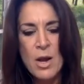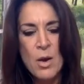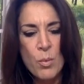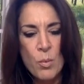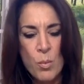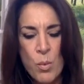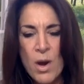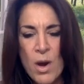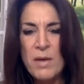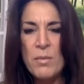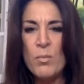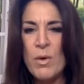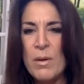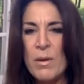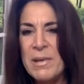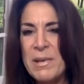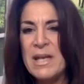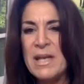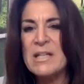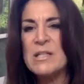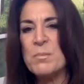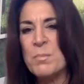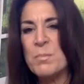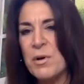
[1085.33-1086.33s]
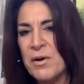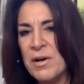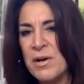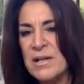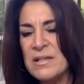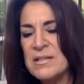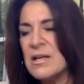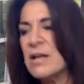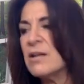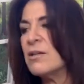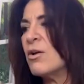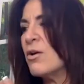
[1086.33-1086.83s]
what women
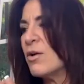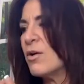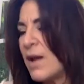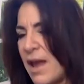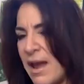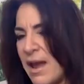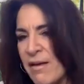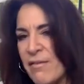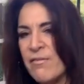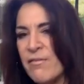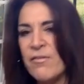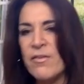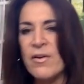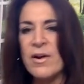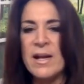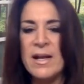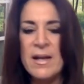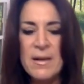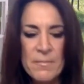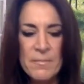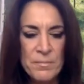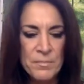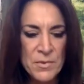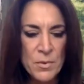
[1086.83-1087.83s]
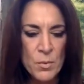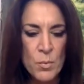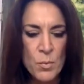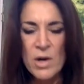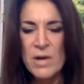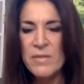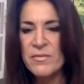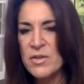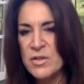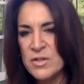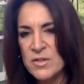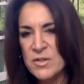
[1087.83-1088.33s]
experience along every
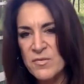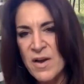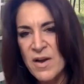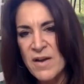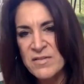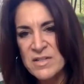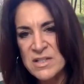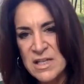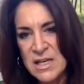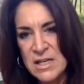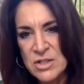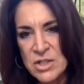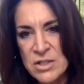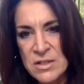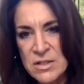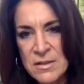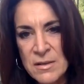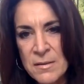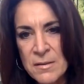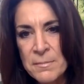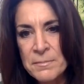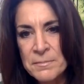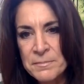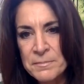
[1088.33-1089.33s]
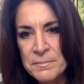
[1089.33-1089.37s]
one of those 5 stages.